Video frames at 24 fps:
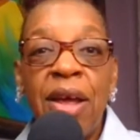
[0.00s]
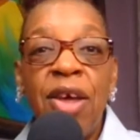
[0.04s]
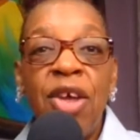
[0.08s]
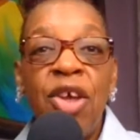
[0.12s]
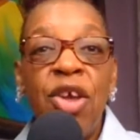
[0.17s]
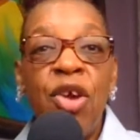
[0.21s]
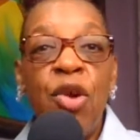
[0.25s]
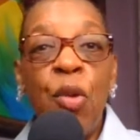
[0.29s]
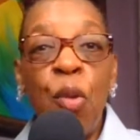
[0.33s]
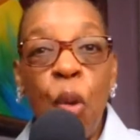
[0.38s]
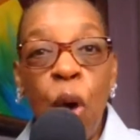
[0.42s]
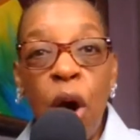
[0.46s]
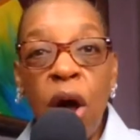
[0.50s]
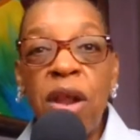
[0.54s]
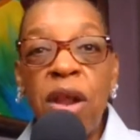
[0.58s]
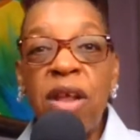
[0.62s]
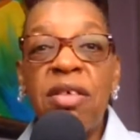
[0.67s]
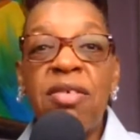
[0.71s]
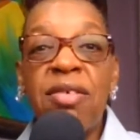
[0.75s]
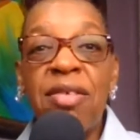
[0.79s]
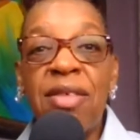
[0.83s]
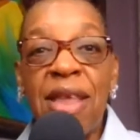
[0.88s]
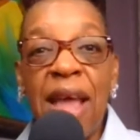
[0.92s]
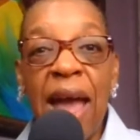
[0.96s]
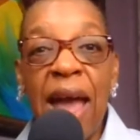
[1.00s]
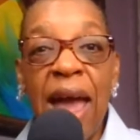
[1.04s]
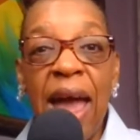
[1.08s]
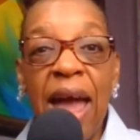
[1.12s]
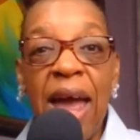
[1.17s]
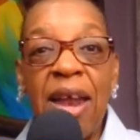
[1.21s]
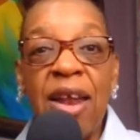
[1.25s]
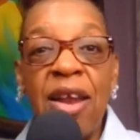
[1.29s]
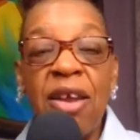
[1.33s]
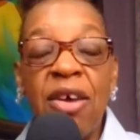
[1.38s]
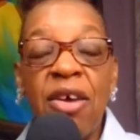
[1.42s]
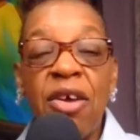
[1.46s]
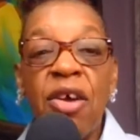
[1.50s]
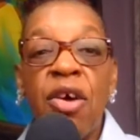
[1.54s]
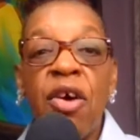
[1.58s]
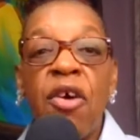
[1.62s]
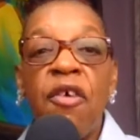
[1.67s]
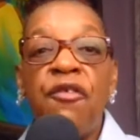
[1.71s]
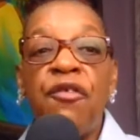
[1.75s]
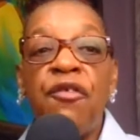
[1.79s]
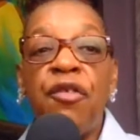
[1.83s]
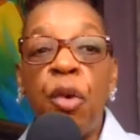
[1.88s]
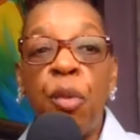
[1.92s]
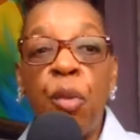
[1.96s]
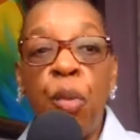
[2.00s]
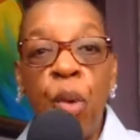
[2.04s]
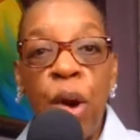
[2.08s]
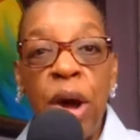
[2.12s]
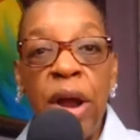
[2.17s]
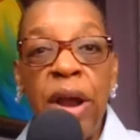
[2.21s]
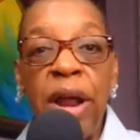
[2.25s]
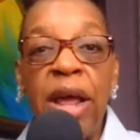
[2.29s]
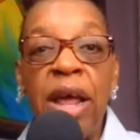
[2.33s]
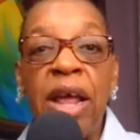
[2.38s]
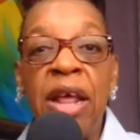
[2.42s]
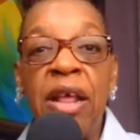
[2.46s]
You want to stand for what